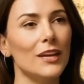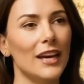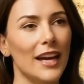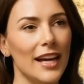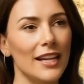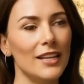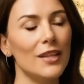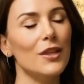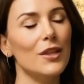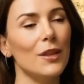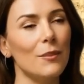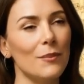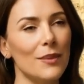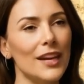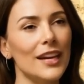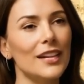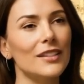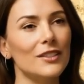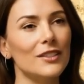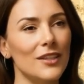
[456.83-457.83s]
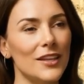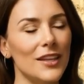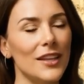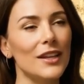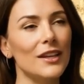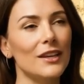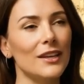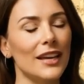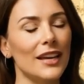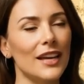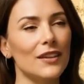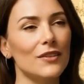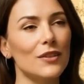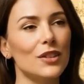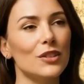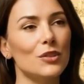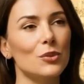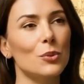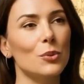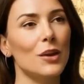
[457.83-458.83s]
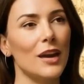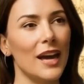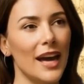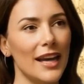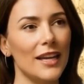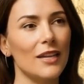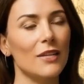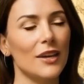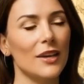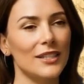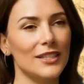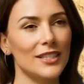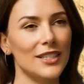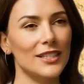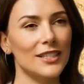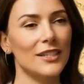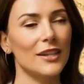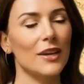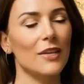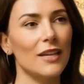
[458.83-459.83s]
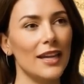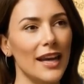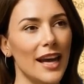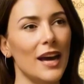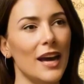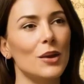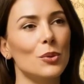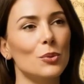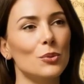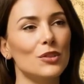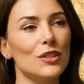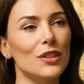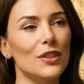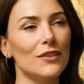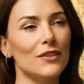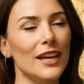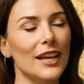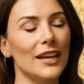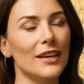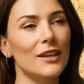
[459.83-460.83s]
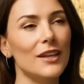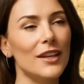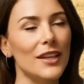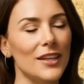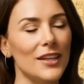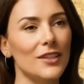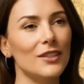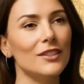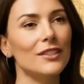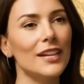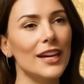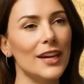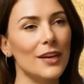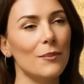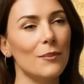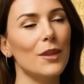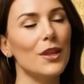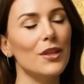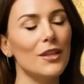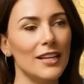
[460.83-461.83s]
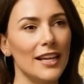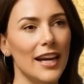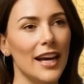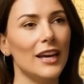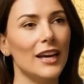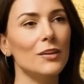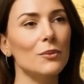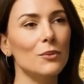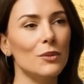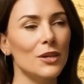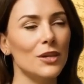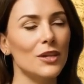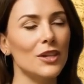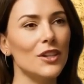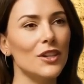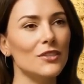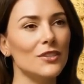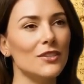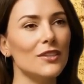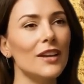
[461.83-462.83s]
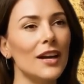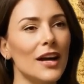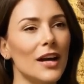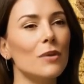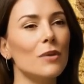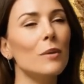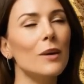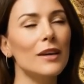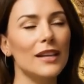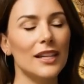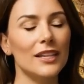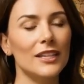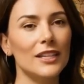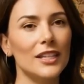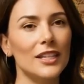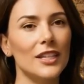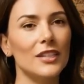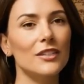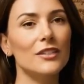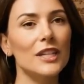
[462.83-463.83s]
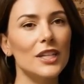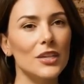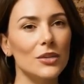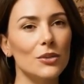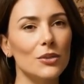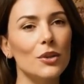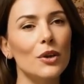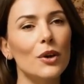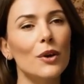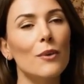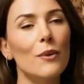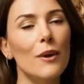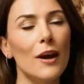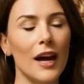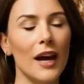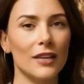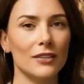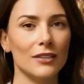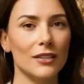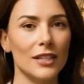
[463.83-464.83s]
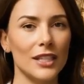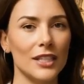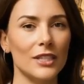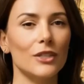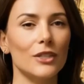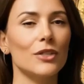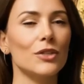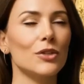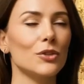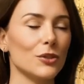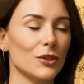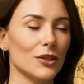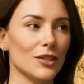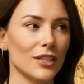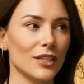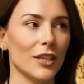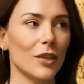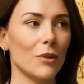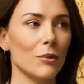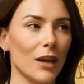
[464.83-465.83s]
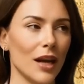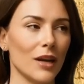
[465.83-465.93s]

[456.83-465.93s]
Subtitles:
the point where sensations are intense but still manageable. Right before the point of no return, stop all stimulation completely. Shift your focus to your breath.